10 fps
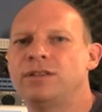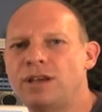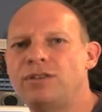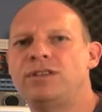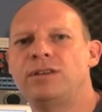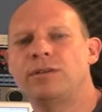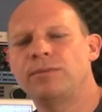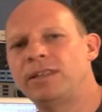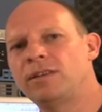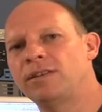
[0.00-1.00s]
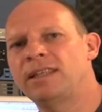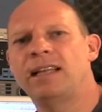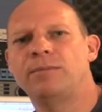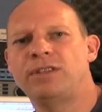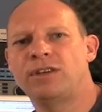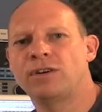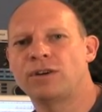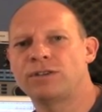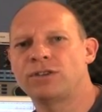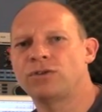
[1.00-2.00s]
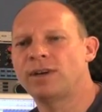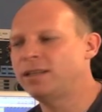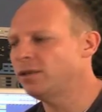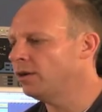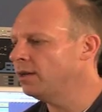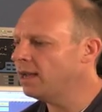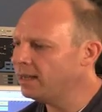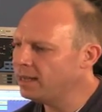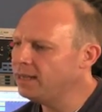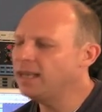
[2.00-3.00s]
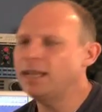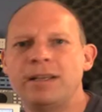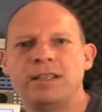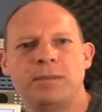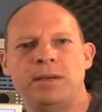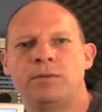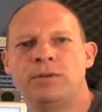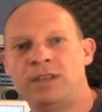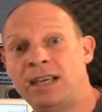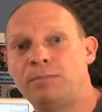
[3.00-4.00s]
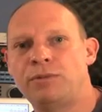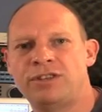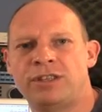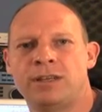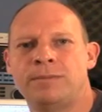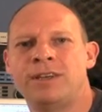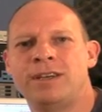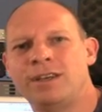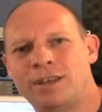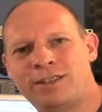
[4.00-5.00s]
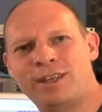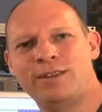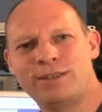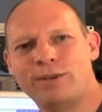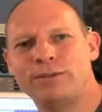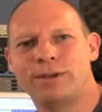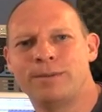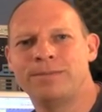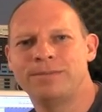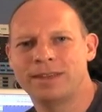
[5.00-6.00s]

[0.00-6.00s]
Those 2 or 3 songs, they're the ones you've got to concentrate on, and then you out to people and you keep pushing them until you've sold them.